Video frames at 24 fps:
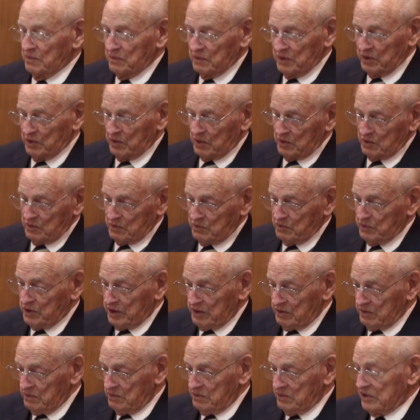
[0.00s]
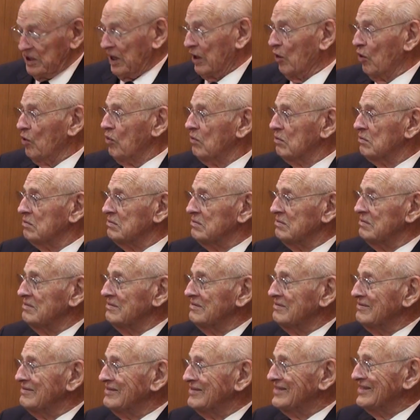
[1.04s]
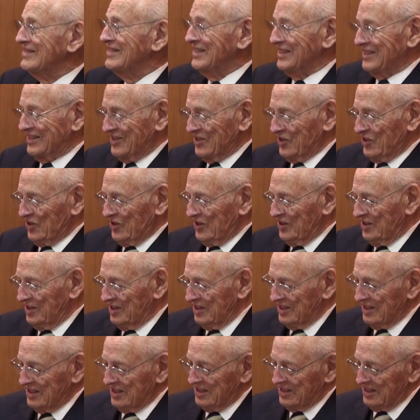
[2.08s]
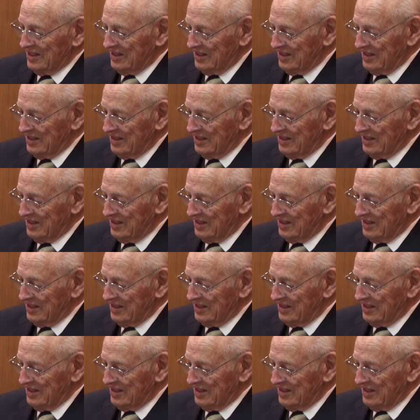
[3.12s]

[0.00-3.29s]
were sent home. And